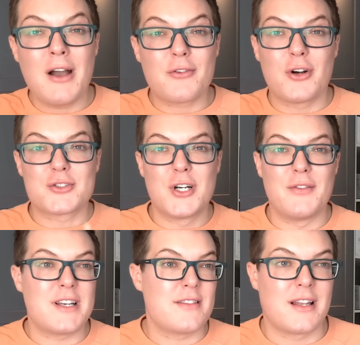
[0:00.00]
are, of course,
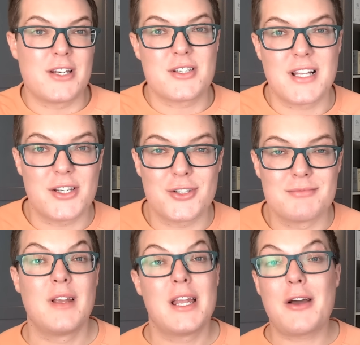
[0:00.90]
covered in the
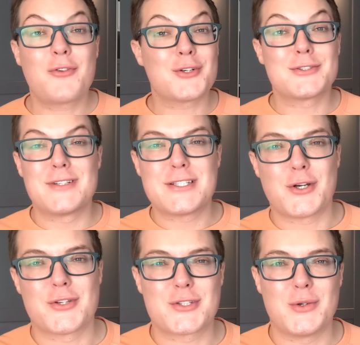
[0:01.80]
legislation. Now, of course, there is
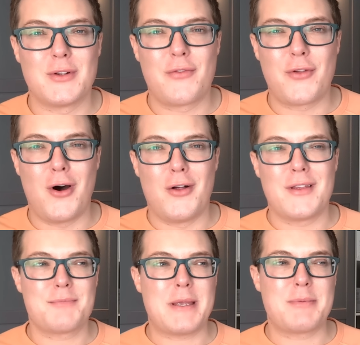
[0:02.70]
the other school of thought
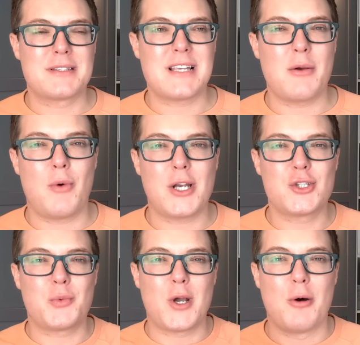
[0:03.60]
that people say, why
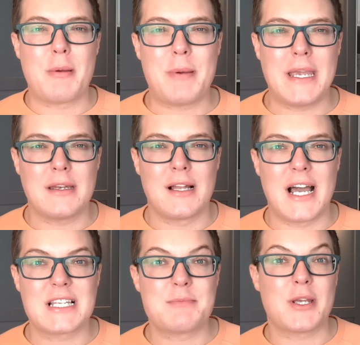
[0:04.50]
should we all be
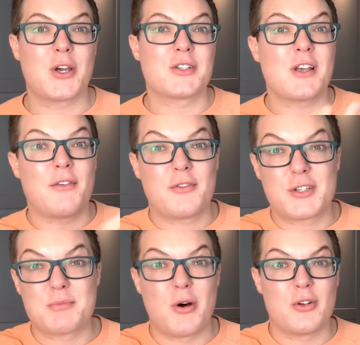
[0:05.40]
penalised because a
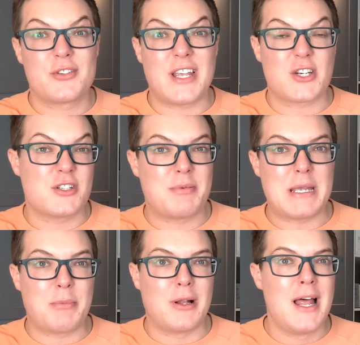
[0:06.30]
small section of
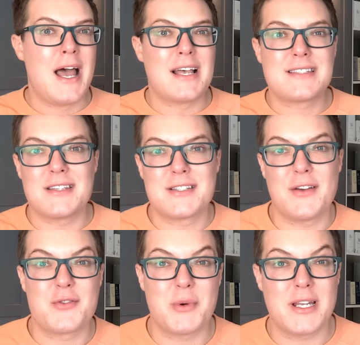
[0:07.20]
people are
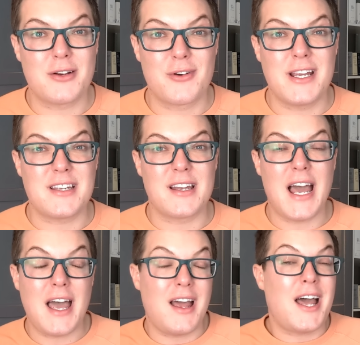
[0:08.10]
sensitive to an ingredient?
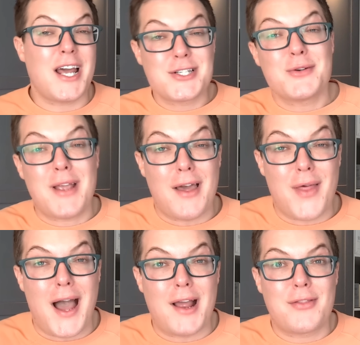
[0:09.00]
And I do
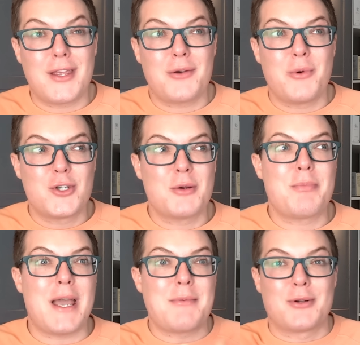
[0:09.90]
get that. I think we
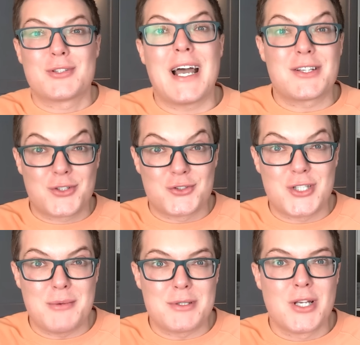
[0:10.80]
should be able to, as
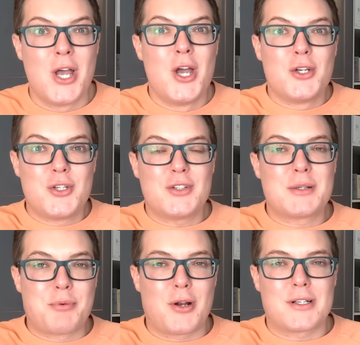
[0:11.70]
consumers, choose
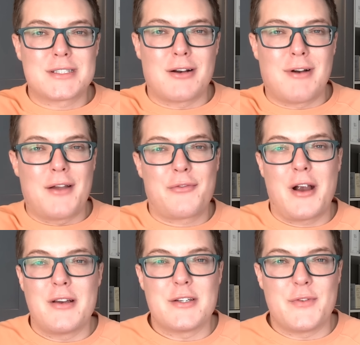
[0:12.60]
the products that are right for
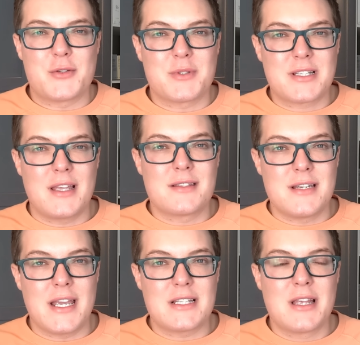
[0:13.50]
our individual skin's
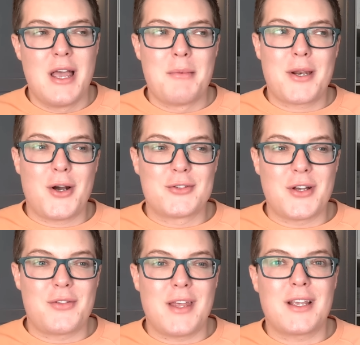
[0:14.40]
needs. But I
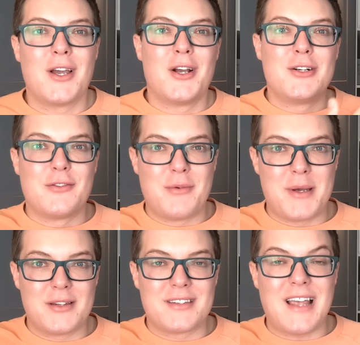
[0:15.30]
also think
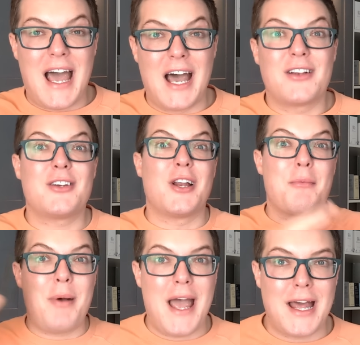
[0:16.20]
governments and, you
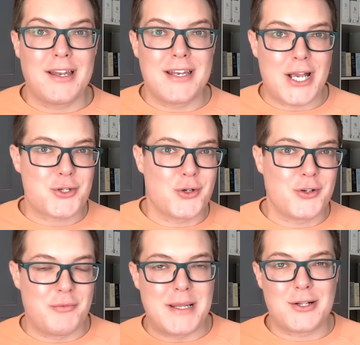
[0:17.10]
know, pan-national
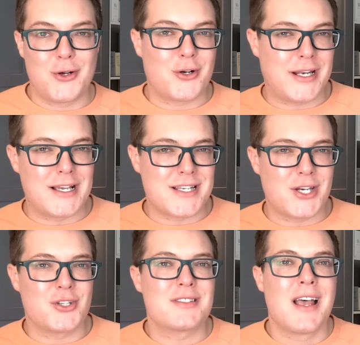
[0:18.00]
governmental
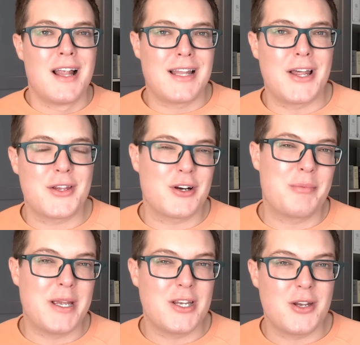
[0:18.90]
organisations like the
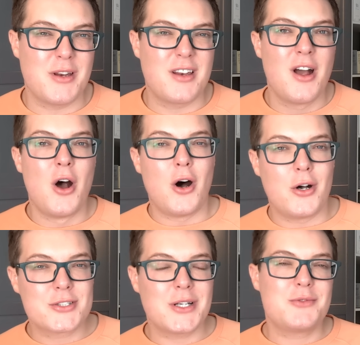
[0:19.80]
European Union
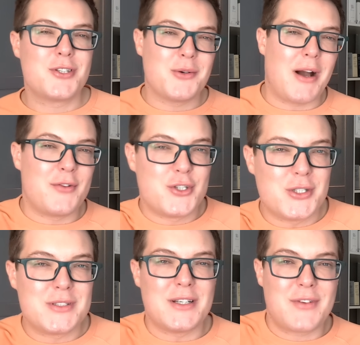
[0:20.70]
also do have a
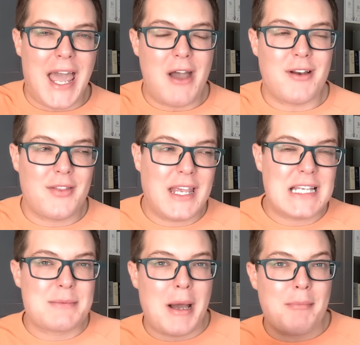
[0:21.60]
duty of care. And I think
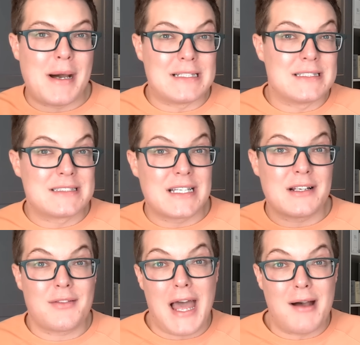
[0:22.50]
it's about
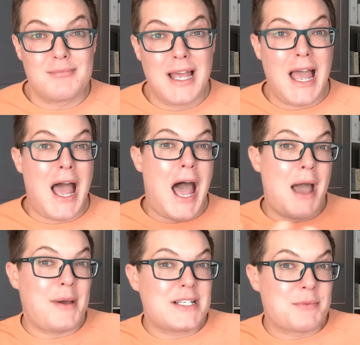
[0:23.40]
balancing that.
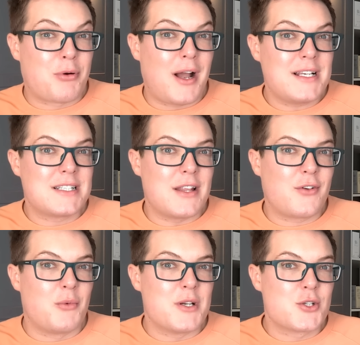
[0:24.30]
Am I surprised that
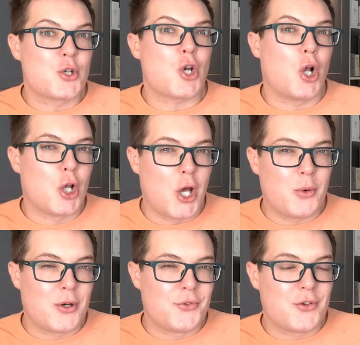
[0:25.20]
they've gone with such a
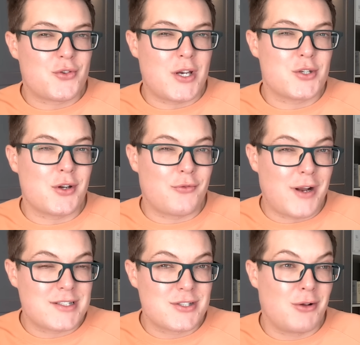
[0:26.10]
low concentration of
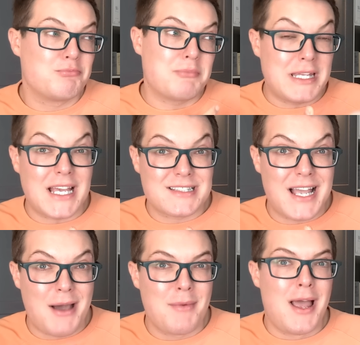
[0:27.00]
retinol? Yes,
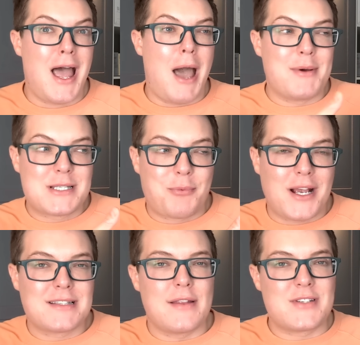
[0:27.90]
I am. Am I
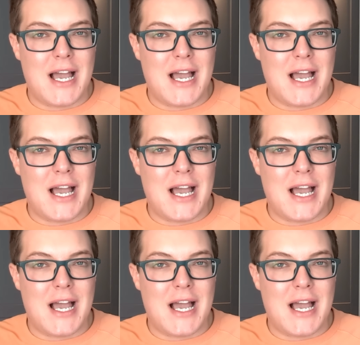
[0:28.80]
surprised that they've